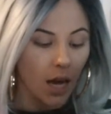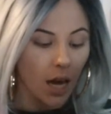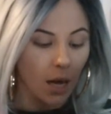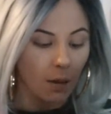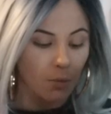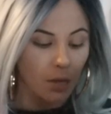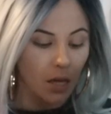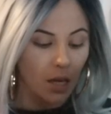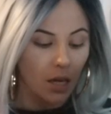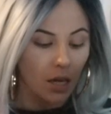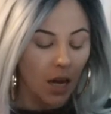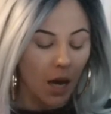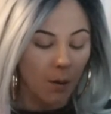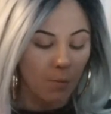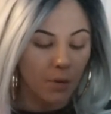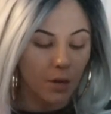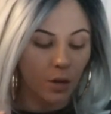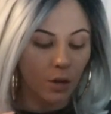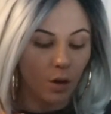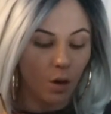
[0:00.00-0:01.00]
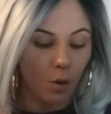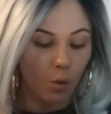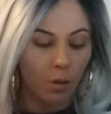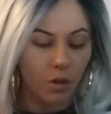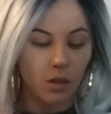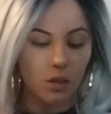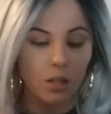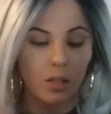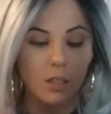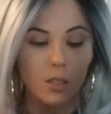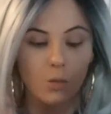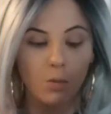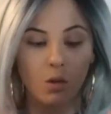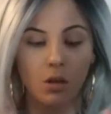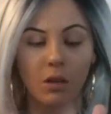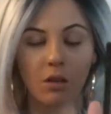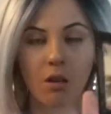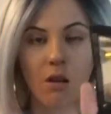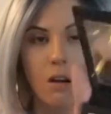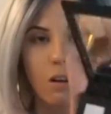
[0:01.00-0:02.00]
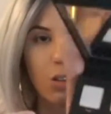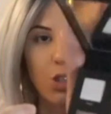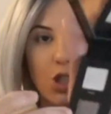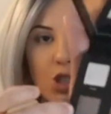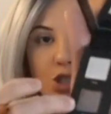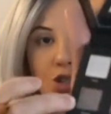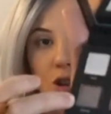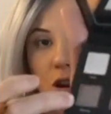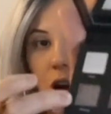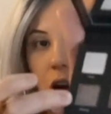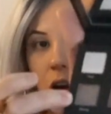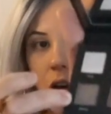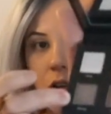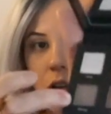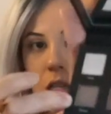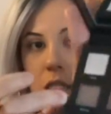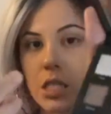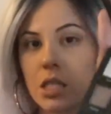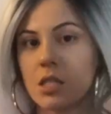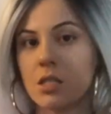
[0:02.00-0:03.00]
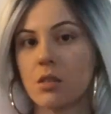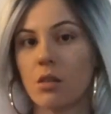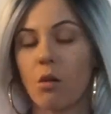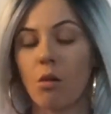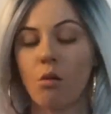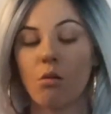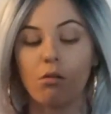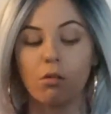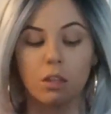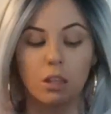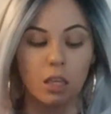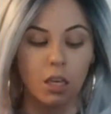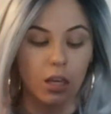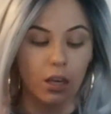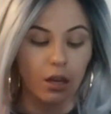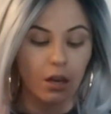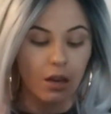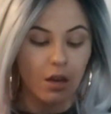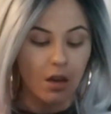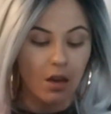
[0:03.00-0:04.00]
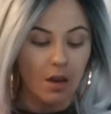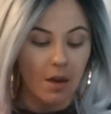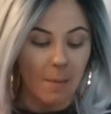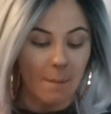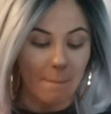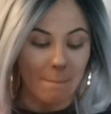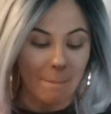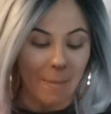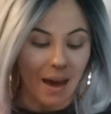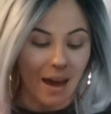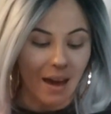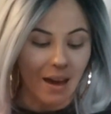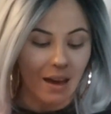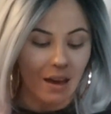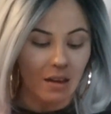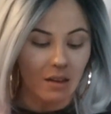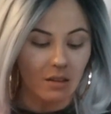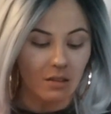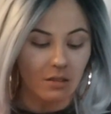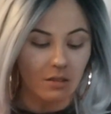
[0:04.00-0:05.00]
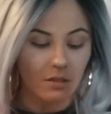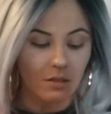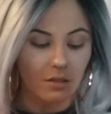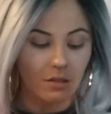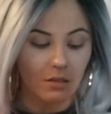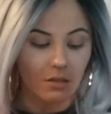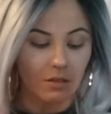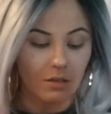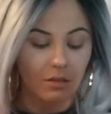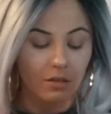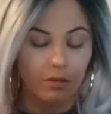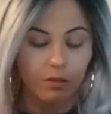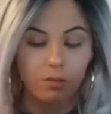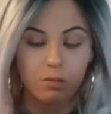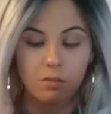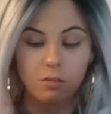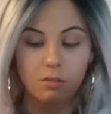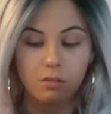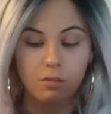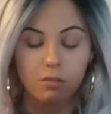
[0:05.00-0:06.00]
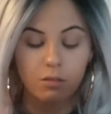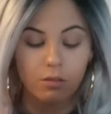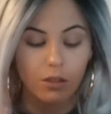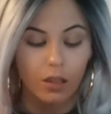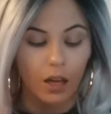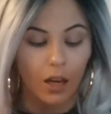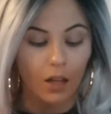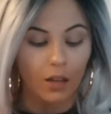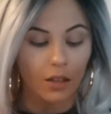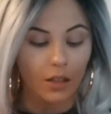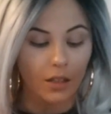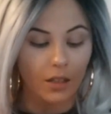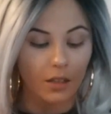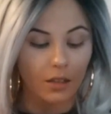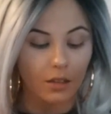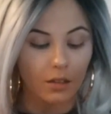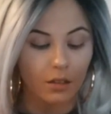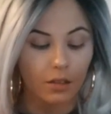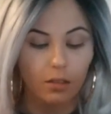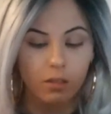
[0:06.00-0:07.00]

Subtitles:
I mean, I'm gonna go with this one called Strong because it's the only matte color.